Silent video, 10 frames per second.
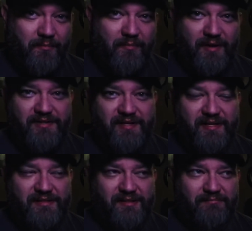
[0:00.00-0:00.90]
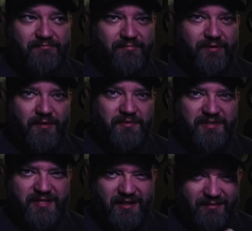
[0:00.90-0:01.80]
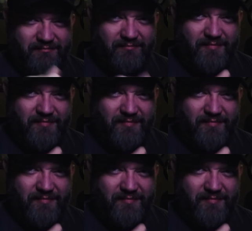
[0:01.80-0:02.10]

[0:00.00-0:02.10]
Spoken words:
much that is. I'll probably check and